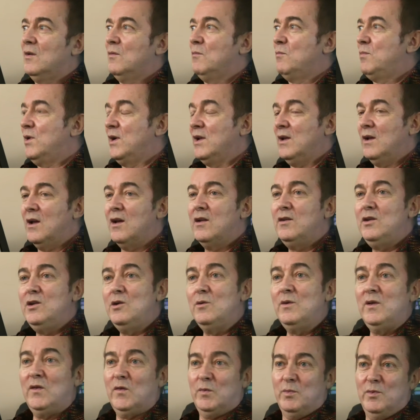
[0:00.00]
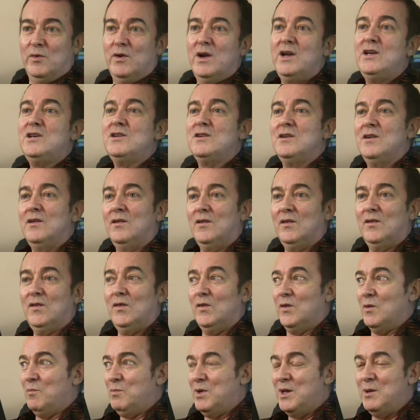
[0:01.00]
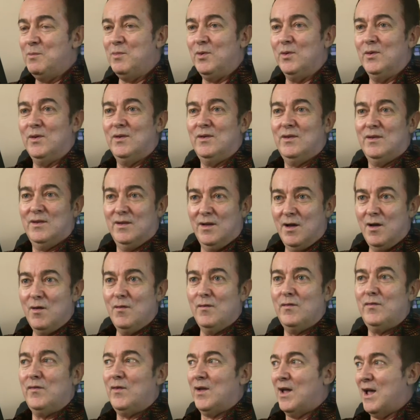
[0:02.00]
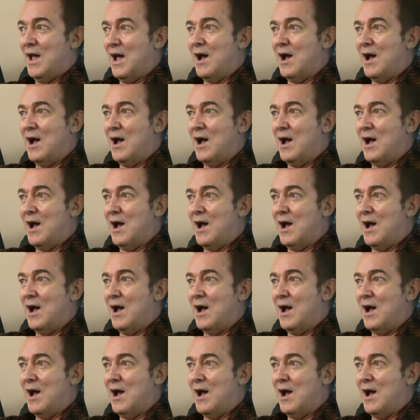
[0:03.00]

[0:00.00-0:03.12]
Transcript: bring new inspiration to the people of